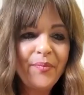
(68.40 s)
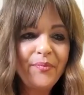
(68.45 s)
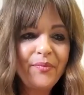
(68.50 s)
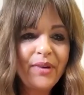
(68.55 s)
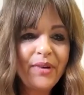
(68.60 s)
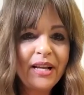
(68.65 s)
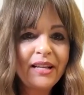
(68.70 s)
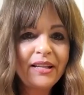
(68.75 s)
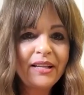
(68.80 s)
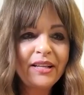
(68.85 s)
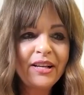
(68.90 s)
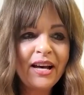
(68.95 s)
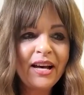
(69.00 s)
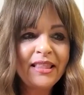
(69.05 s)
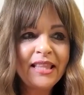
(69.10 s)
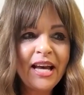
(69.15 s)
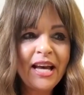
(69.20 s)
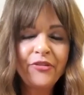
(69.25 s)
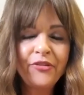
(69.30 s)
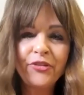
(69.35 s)
I got
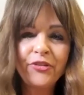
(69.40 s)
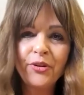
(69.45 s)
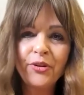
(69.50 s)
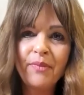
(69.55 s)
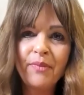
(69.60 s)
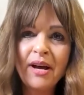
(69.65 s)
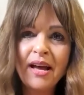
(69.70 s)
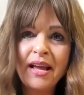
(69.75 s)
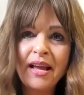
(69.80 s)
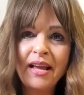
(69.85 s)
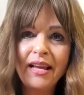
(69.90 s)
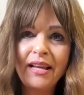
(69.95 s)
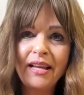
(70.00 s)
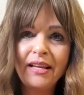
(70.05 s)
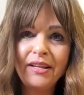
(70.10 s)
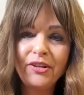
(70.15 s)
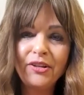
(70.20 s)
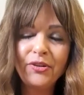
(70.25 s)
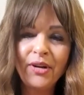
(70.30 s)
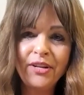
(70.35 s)
that from my
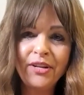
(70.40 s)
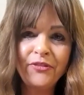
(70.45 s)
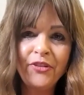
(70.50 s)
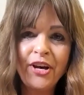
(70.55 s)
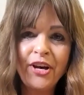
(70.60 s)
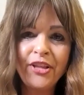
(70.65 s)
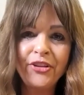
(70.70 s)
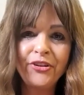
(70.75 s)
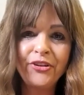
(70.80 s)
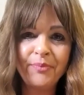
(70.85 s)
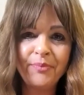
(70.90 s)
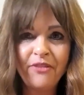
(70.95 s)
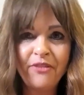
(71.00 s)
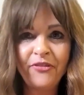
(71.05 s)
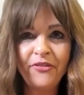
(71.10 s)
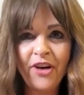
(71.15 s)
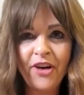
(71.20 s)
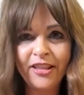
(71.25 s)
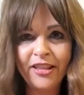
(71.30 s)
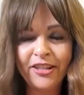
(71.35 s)
grandfather and my
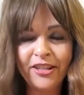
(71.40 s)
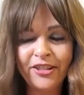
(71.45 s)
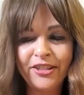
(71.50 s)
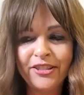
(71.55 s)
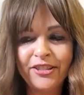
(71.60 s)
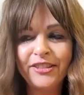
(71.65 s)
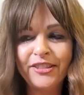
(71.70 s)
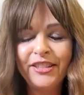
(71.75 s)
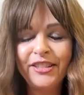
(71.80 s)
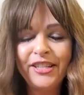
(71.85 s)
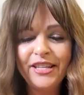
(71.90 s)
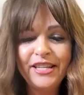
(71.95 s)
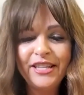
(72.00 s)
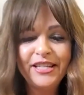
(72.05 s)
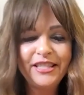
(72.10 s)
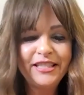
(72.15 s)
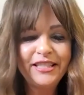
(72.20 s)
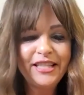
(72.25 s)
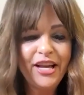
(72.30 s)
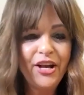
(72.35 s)
father.
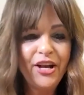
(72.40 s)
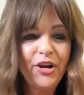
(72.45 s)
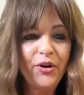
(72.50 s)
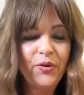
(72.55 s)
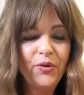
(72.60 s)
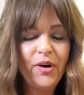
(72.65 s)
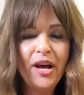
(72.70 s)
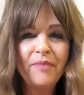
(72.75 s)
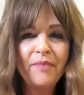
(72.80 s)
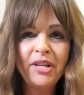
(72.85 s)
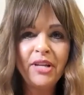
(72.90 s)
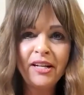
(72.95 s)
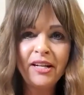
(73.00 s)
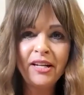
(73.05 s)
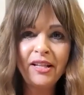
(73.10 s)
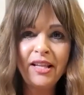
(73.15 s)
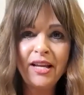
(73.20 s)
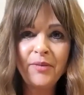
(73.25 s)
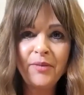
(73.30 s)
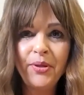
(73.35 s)
So not a
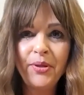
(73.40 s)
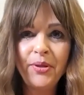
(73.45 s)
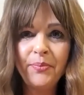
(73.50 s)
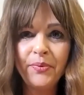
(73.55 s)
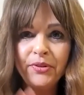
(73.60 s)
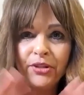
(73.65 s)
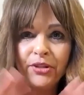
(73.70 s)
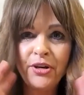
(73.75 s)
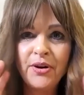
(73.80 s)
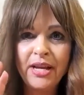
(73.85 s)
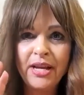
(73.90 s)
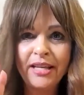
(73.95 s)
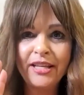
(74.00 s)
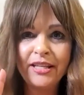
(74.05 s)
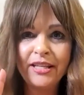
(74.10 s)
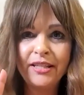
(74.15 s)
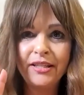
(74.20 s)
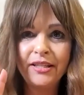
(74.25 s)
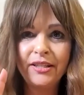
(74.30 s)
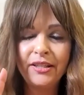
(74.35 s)
lot of people know I
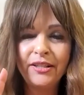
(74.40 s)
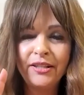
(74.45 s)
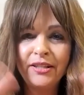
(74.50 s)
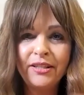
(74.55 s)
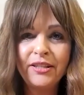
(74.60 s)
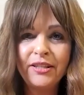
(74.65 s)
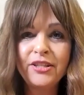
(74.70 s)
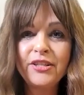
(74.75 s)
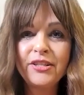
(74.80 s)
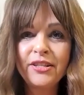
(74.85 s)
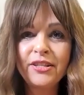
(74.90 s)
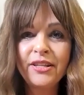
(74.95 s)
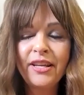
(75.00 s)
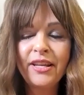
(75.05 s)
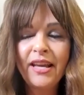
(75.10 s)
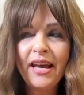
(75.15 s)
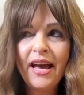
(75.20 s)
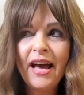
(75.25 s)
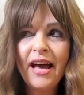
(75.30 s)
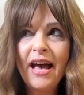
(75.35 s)
can
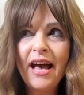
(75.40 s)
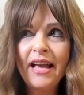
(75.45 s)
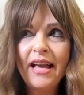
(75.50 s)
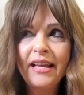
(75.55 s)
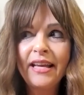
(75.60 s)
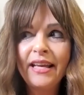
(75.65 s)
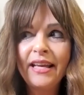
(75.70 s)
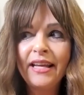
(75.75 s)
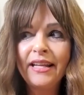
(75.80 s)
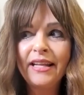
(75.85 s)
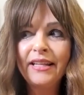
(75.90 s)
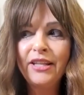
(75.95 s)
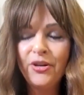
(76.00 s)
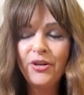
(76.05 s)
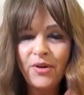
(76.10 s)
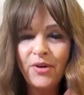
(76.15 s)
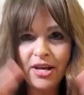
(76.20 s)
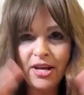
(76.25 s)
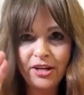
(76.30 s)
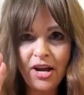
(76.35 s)
know
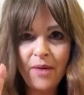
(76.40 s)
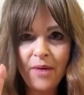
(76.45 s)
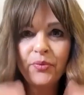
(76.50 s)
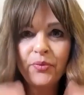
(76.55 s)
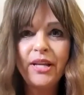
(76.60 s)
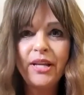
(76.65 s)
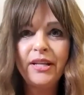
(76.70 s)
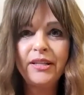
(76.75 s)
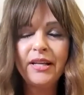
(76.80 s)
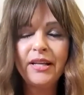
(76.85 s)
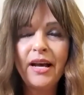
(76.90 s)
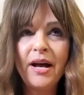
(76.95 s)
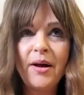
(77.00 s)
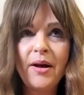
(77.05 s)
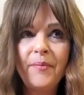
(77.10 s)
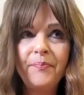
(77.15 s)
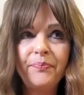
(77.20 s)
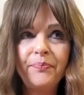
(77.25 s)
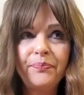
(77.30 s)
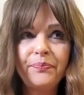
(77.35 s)
how to operate
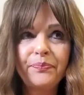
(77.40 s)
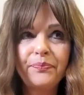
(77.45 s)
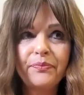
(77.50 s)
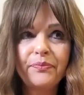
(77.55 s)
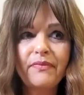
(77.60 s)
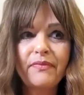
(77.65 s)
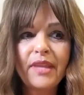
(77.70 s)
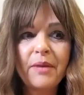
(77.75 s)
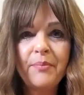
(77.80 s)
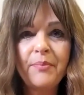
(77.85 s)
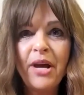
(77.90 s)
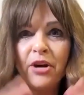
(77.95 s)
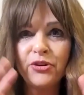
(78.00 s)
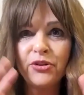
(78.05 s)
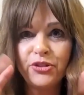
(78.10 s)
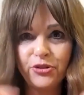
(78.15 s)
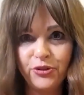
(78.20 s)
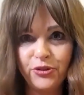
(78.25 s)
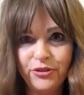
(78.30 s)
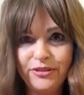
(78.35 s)
power
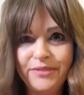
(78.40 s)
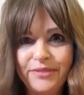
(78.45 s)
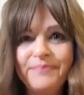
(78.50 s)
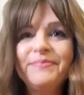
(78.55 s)
tools.